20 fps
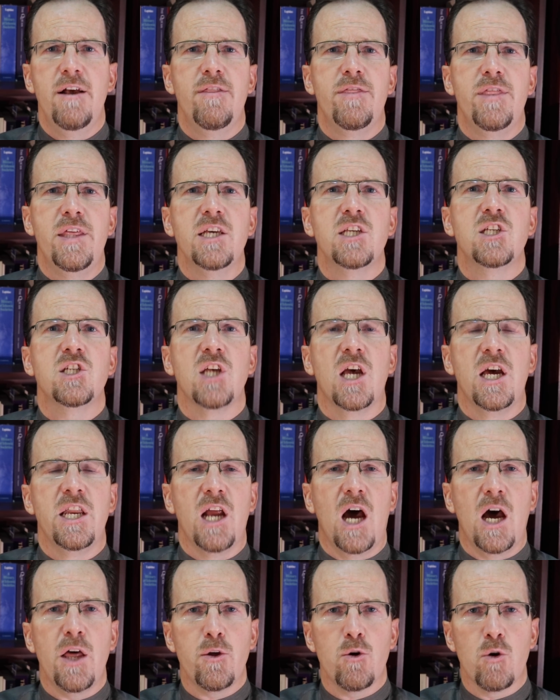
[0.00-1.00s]
This
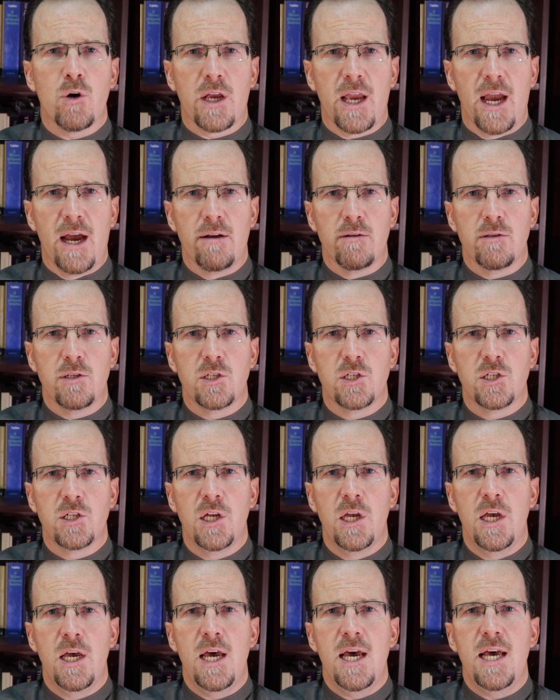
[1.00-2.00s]
and other
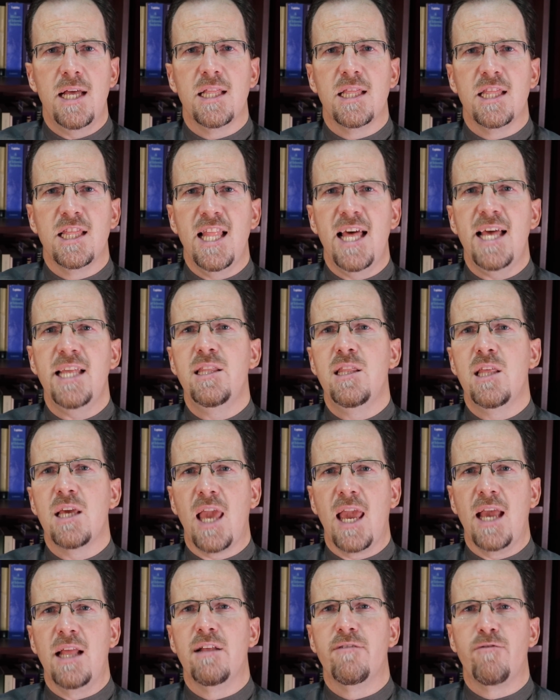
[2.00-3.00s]
accounts led the
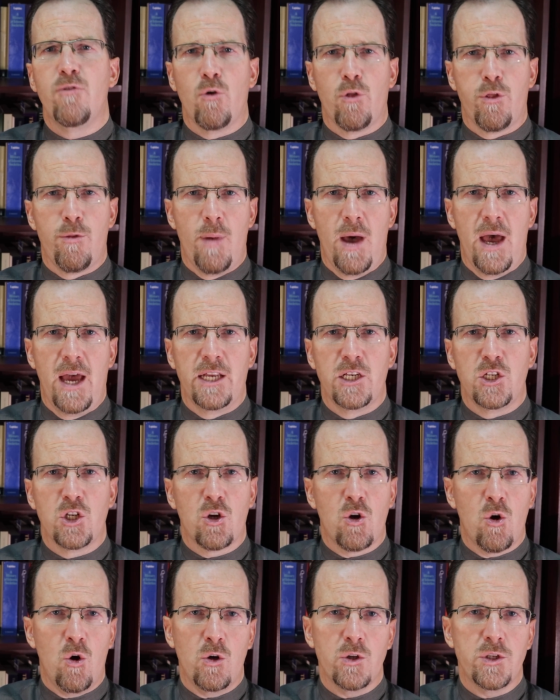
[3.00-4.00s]
Caliph Uthman
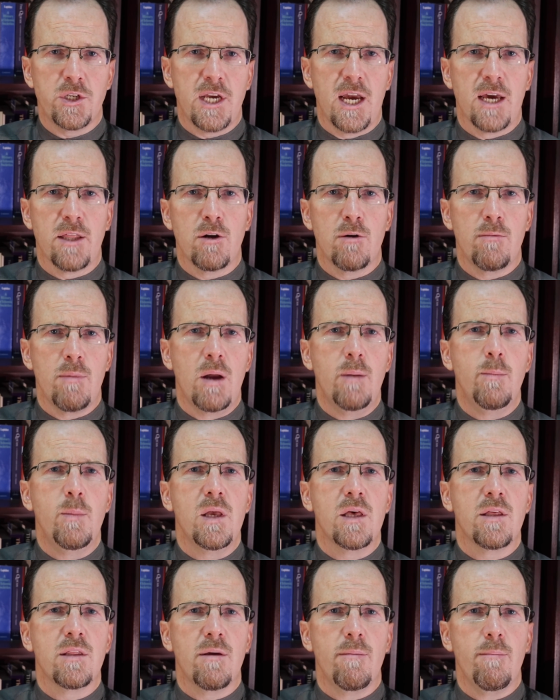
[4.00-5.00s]
to call together many